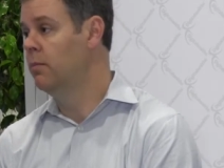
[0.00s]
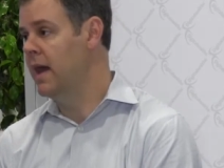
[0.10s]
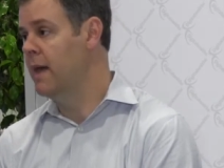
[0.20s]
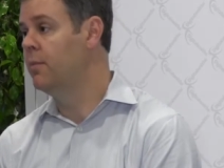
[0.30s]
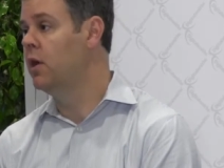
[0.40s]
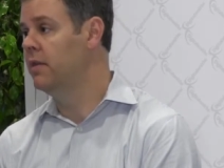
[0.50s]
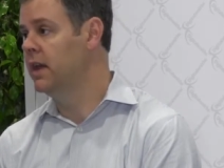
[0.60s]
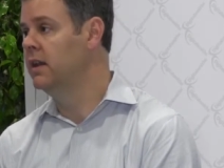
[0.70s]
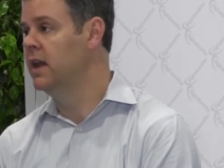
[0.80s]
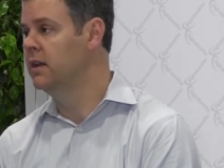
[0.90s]
map all
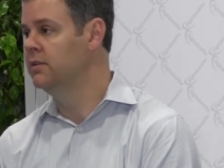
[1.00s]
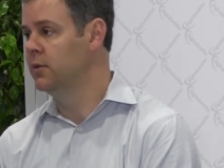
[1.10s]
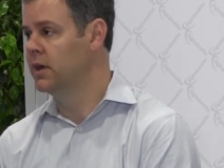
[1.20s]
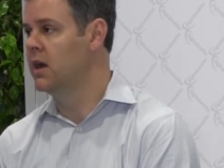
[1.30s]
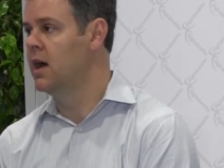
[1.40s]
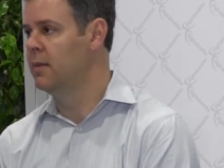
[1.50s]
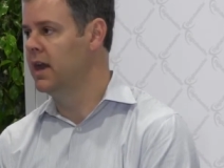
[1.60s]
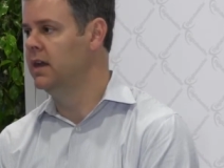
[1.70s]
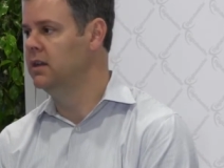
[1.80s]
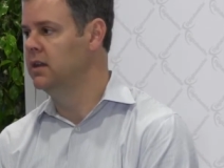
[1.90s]
that data to a common
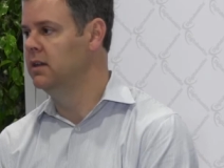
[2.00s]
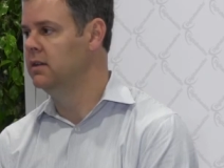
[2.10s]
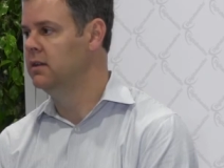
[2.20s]
ID.